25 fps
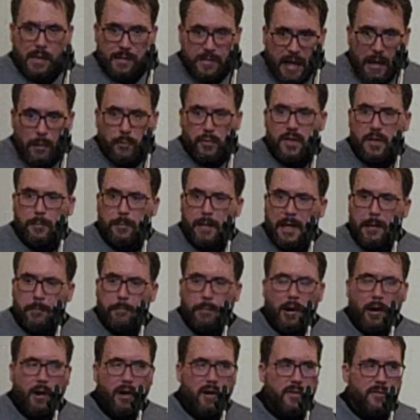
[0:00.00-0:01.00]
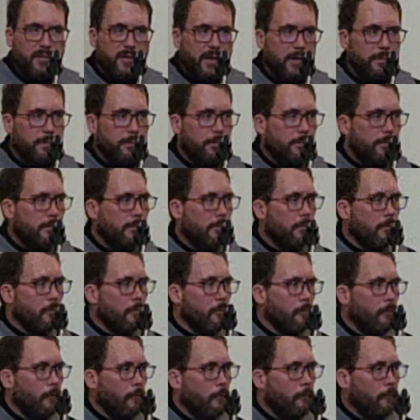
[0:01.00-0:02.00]
That was a big part of it.
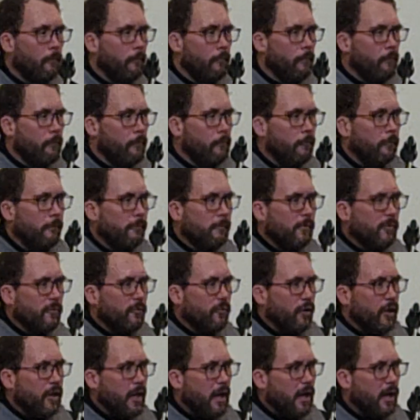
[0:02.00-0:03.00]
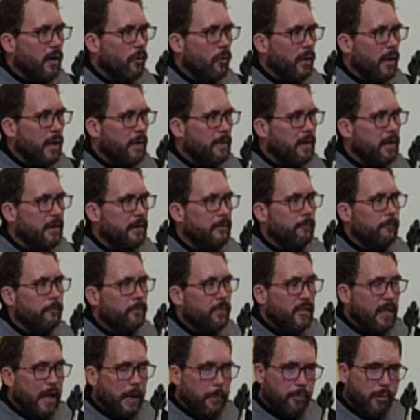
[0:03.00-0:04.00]
For young women,
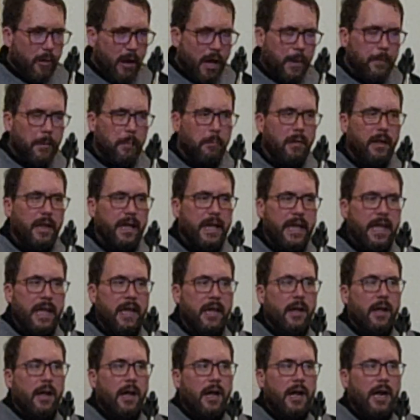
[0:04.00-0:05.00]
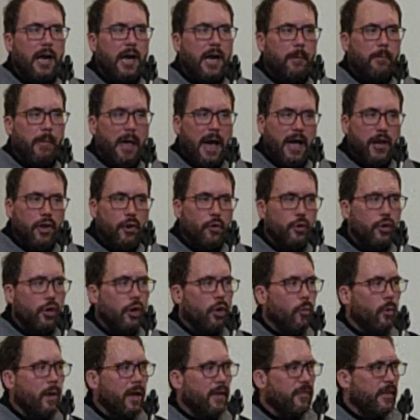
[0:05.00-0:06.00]
they probably, I don't
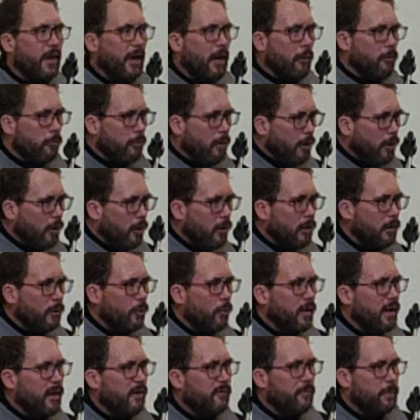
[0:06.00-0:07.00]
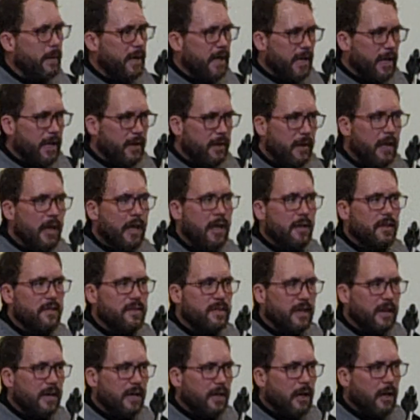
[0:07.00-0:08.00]
know what their role would have been
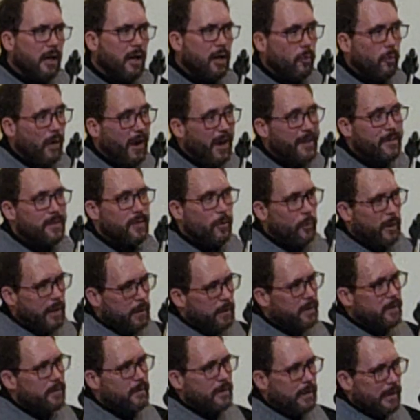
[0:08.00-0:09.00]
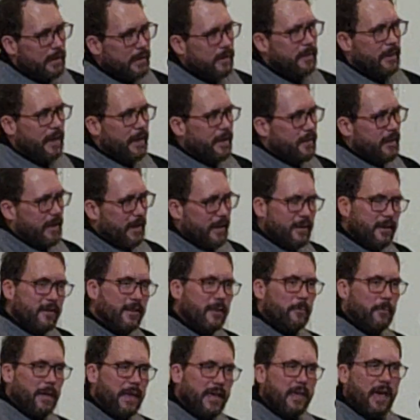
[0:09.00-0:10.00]
synagogue-wise. The women, they tended
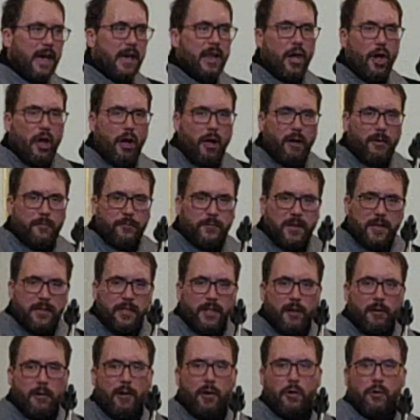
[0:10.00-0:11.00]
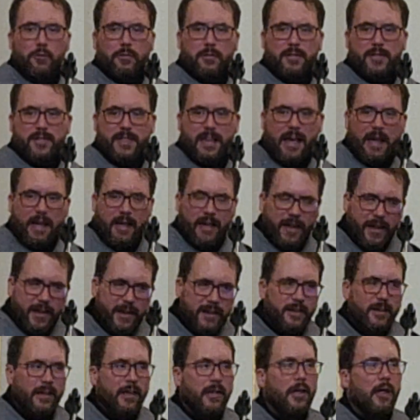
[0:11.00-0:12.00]
to be kind of off to their own
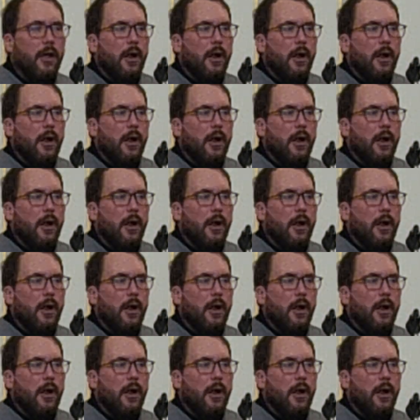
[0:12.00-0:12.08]
side.